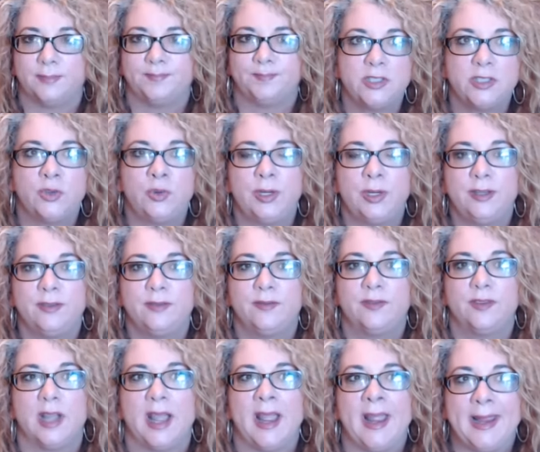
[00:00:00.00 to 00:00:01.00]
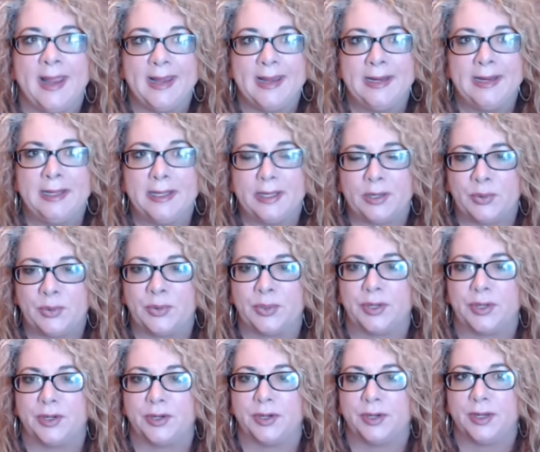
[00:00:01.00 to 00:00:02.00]
sort of aid
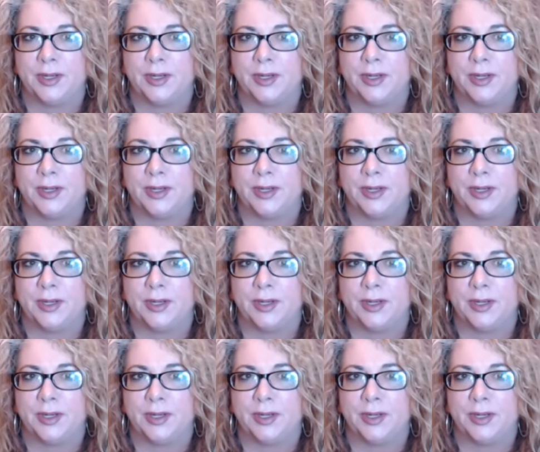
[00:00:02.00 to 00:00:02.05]
or